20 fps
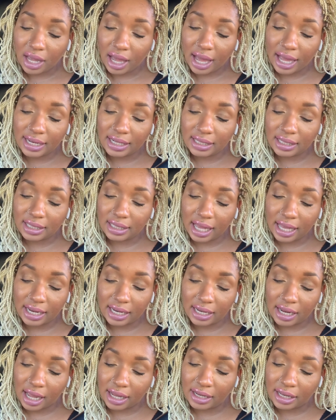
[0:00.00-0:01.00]
I
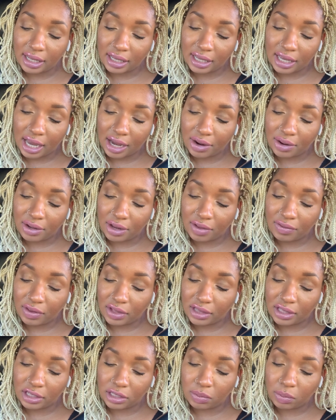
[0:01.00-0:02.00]
decided I didn't care enough
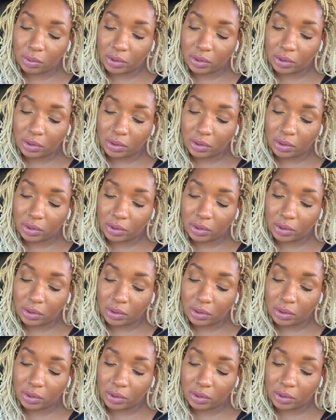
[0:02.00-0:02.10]
at this